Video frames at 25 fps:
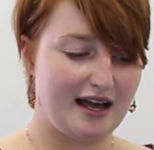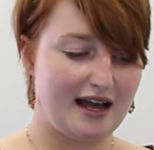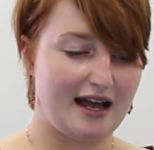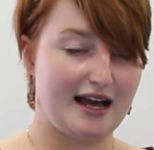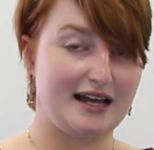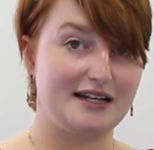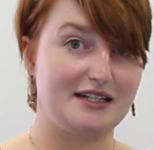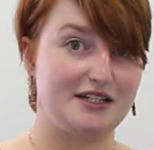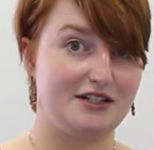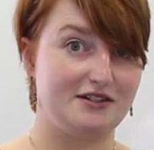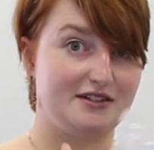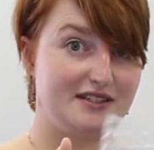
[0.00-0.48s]

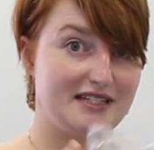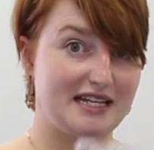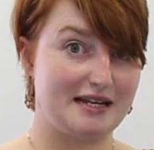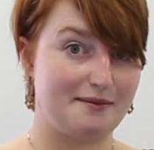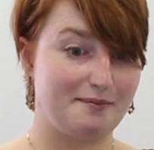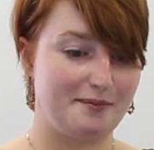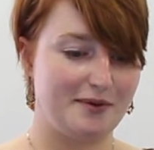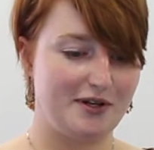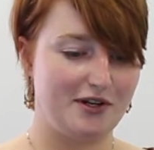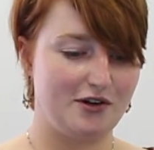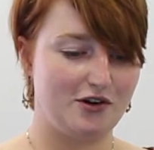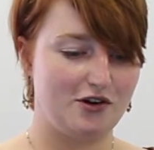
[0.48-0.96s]
and you
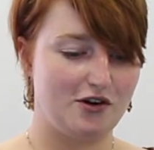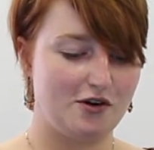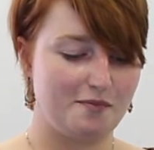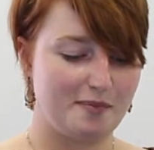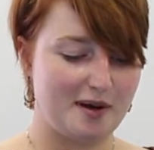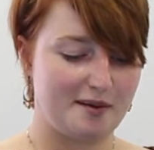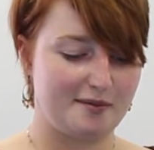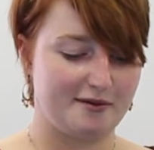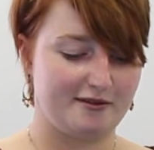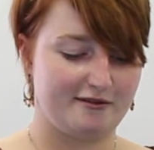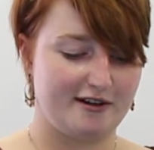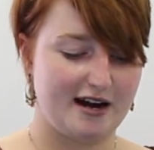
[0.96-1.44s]
dip your
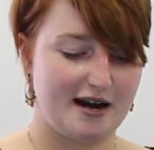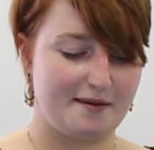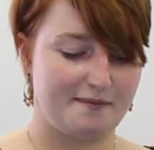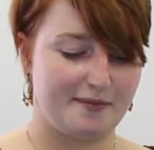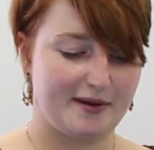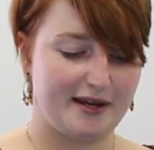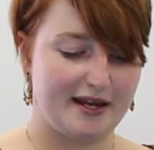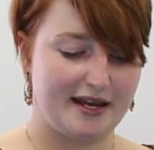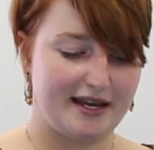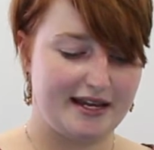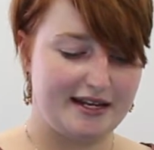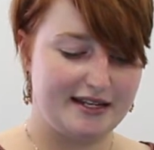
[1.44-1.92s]
bubble wrap
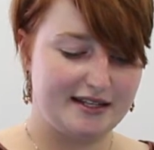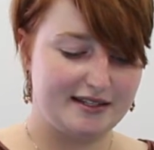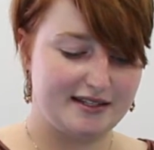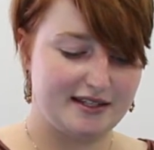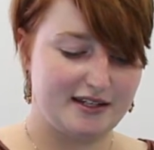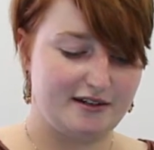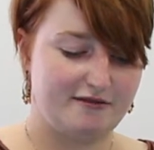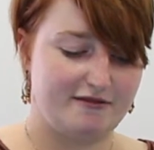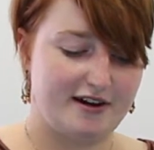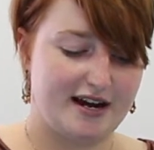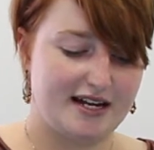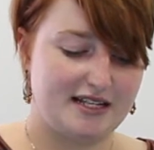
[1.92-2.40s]
into
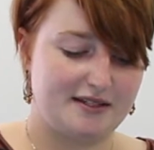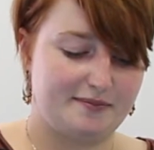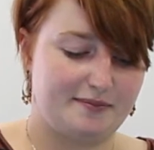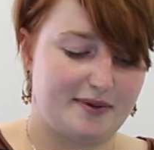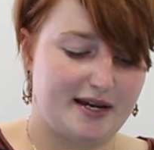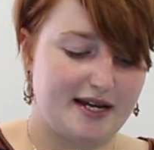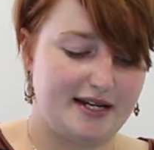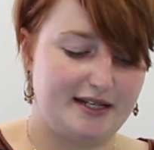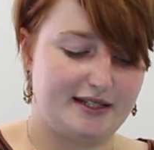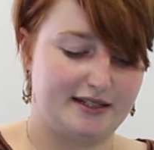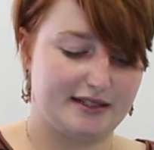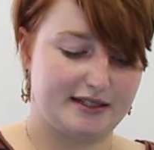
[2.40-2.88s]
the red
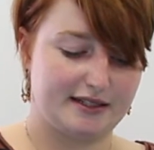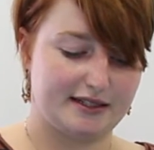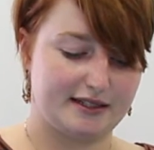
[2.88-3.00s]
paint.